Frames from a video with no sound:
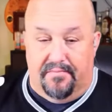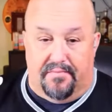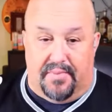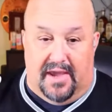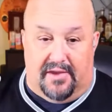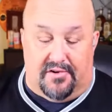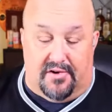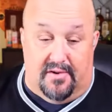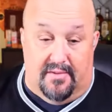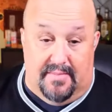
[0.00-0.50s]

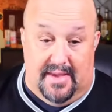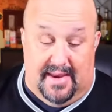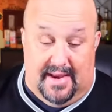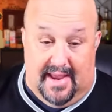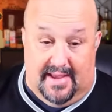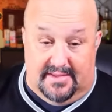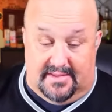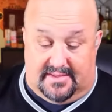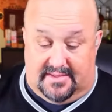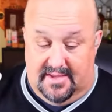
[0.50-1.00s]
Pedro
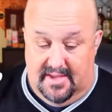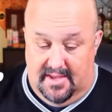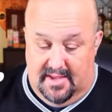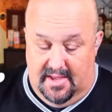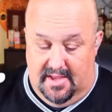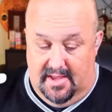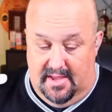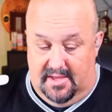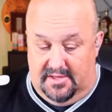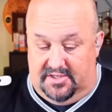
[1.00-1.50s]
Jimenez
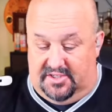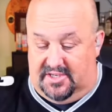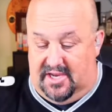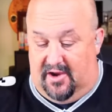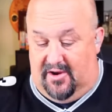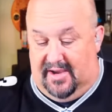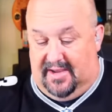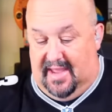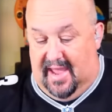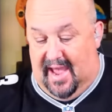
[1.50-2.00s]

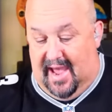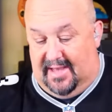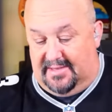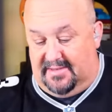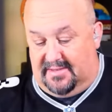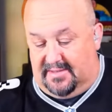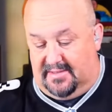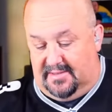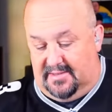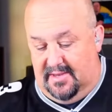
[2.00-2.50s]
sherry
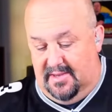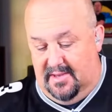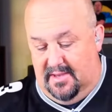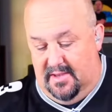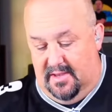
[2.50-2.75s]
casks.